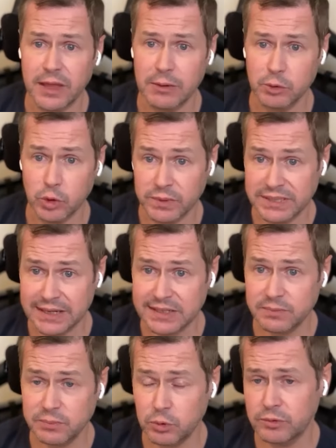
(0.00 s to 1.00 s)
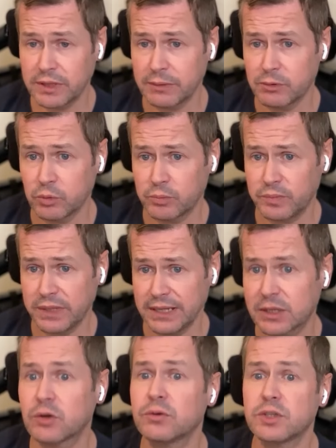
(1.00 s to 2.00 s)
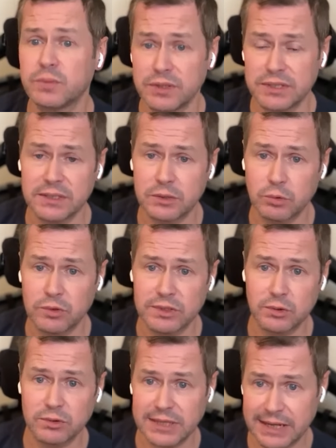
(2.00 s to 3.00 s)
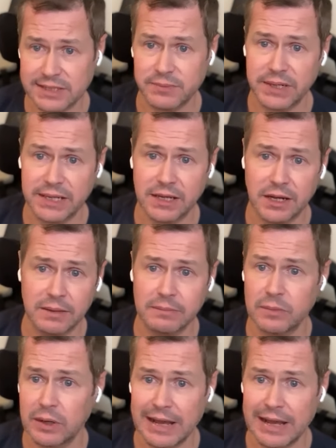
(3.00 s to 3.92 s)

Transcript: they will not be taxable, they will not be contributing towards your taxable income,